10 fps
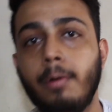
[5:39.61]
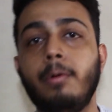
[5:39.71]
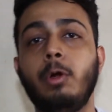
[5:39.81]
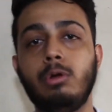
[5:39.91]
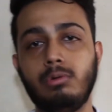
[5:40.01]

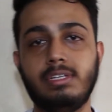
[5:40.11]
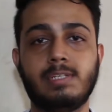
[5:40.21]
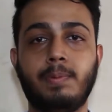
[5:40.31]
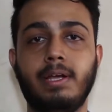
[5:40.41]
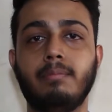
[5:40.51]
due to the
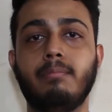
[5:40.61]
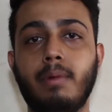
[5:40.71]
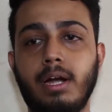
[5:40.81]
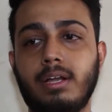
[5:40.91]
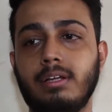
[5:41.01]
speed,
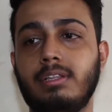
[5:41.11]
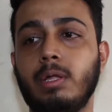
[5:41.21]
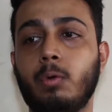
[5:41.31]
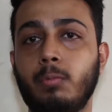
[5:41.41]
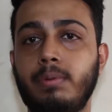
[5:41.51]
but
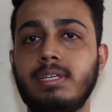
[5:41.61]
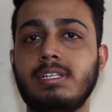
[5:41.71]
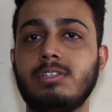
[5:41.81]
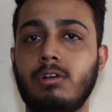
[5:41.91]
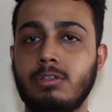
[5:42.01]
the rupees
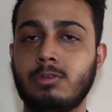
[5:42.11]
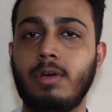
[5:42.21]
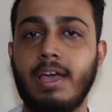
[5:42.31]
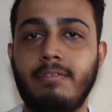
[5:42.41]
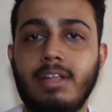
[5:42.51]
is
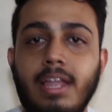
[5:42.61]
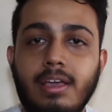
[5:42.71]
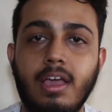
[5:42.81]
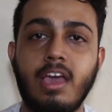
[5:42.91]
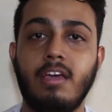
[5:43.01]
also heavy,
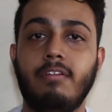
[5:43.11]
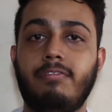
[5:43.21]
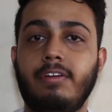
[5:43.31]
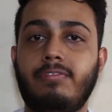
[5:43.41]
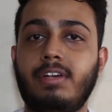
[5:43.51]
like
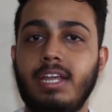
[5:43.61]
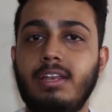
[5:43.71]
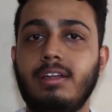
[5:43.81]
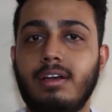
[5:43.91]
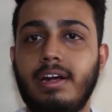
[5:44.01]

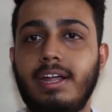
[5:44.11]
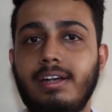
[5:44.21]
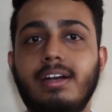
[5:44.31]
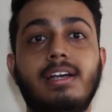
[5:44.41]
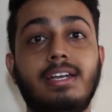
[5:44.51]

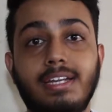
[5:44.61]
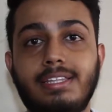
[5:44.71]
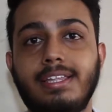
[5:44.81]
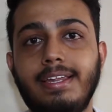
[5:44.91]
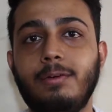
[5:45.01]

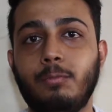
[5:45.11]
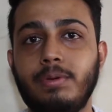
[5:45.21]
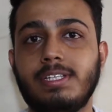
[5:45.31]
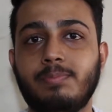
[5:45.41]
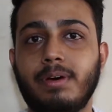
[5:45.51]
1533
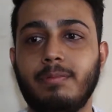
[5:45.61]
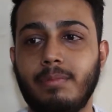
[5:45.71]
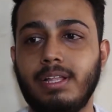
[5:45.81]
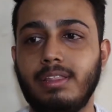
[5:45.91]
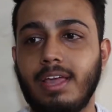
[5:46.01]
rupees per
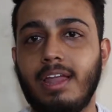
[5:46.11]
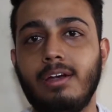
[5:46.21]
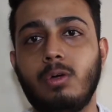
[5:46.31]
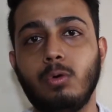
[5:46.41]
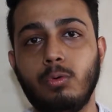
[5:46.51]
month and
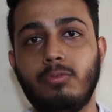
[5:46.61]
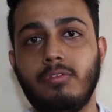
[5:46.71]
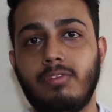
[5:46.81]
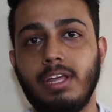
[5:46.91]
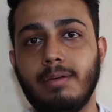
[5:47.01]
a
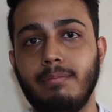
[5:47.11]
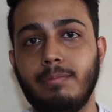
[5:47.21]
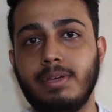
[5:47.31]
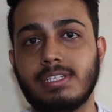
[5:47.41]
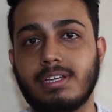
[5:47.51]
250
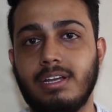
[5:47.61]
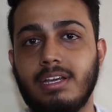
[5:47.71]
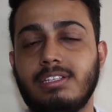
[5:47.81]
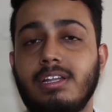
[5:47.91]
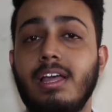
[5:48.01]
Mbps
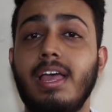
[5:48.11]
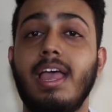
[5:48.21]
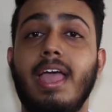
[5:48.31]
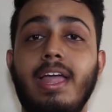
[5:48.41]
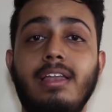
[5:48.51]
connection.
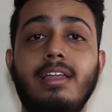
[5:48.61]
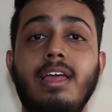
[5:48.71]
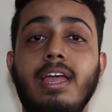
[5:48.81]
And